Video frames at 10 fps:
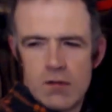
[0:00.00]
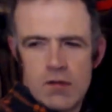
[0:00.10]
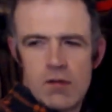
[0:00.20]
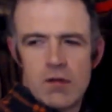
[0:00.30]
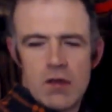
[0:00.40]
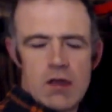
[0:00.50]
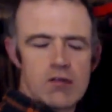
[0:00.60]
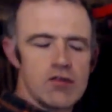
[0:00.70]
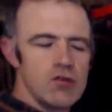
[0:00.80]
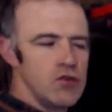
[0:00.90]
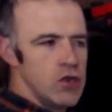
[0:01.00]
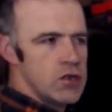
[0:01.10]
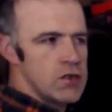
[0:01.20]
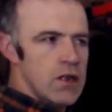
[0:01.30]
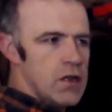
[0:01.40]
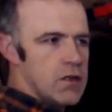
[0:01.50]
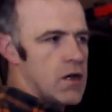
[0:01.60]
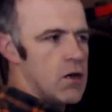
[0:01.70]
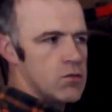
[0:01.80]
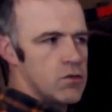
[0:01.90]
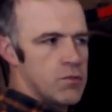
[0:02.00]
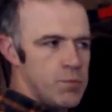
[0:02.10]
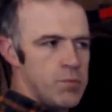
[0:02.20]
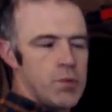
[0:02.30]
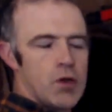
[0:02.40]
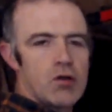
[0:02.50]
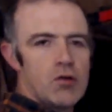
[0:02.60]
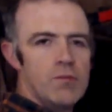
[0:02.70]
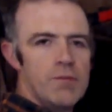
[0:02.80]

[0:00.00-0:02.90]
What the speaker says: yes, you just lay it out per room.